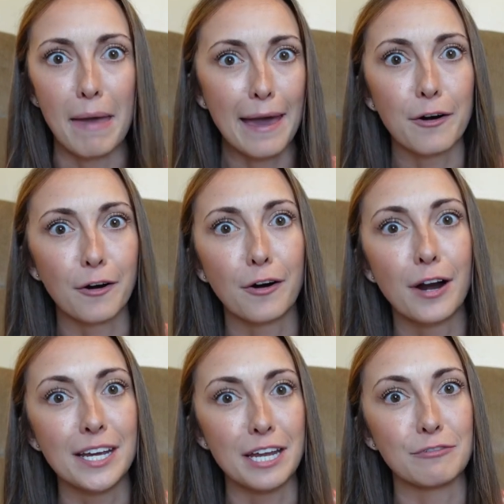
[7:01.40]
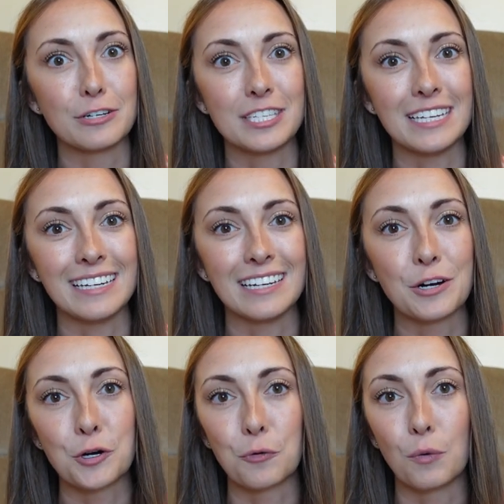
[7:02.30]
met her, I'd never seen
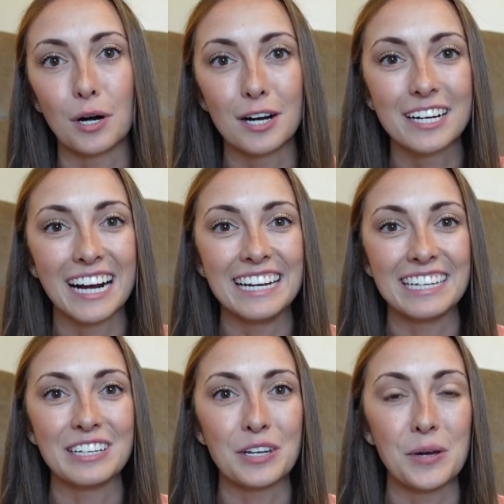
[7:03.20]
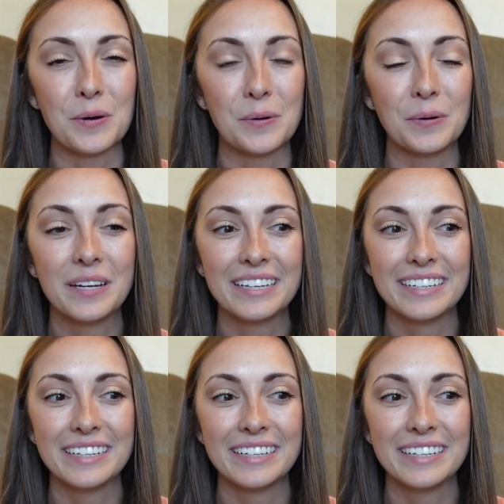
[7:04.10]
her work, I didn't know